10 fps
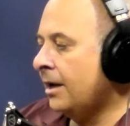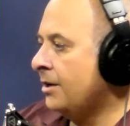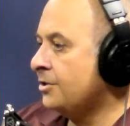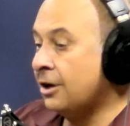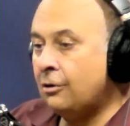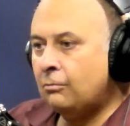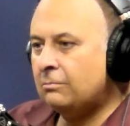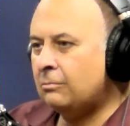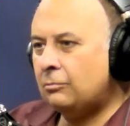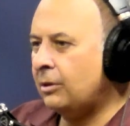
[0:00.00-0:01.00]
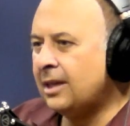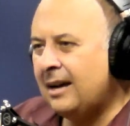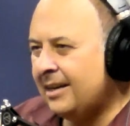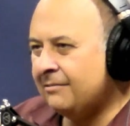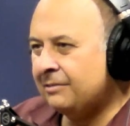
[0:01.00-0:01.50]
So what
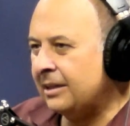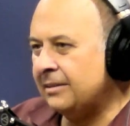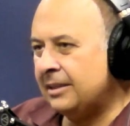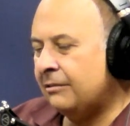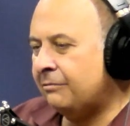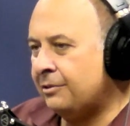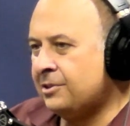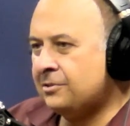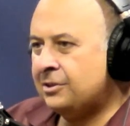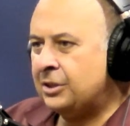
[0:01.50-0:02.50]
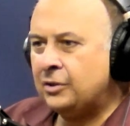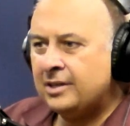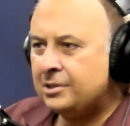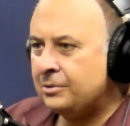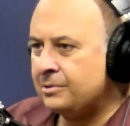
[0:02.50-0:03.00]
kind of, versus a
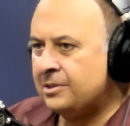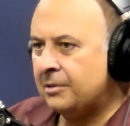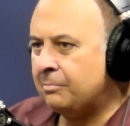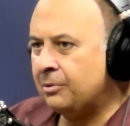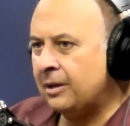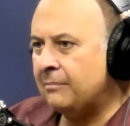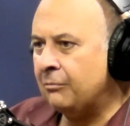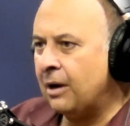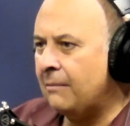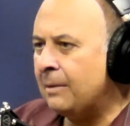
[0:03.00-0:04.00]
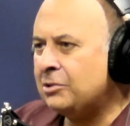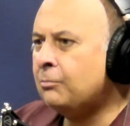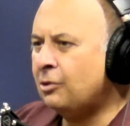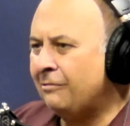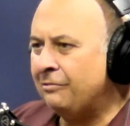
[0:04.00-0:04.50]
traditional stick build, I mean, how much
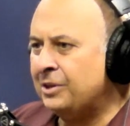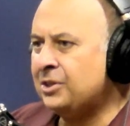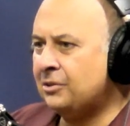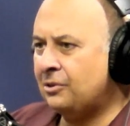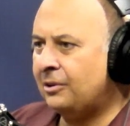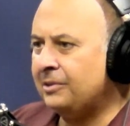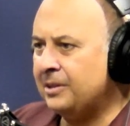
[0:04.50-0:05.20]
more efficient are these